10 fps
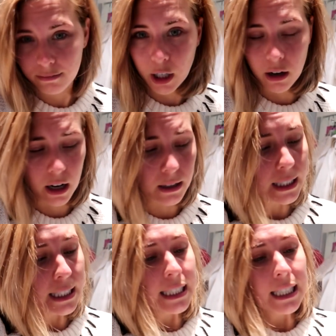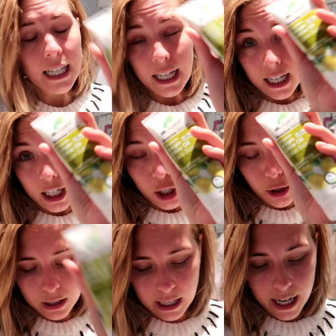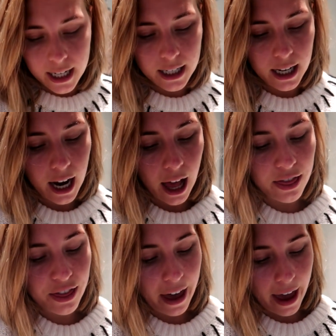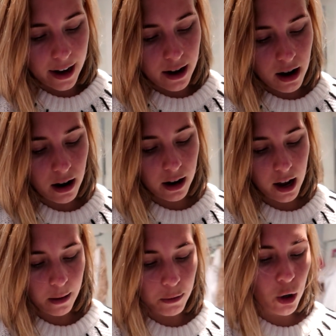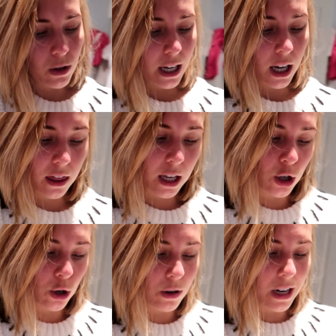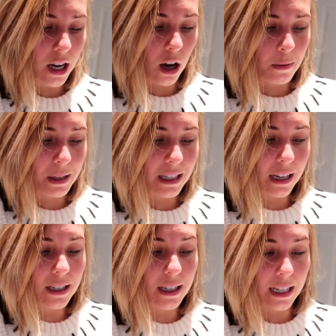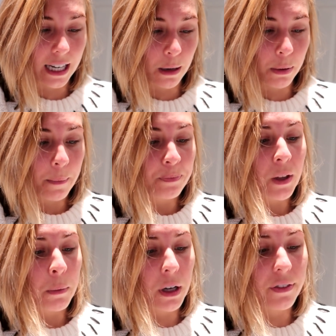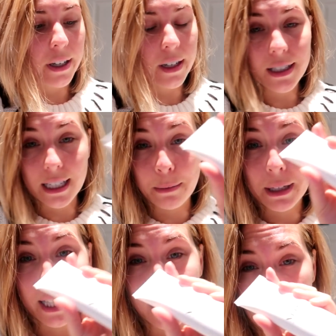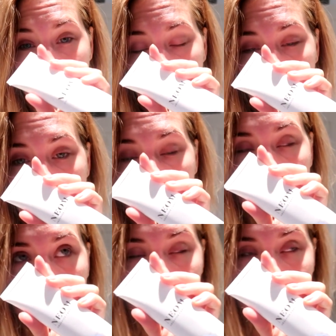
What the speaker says: YOLO. Use this, and then I am using the new Neom Scent to Sleep Perfect Night Sleep Cleansing Balm. Oh,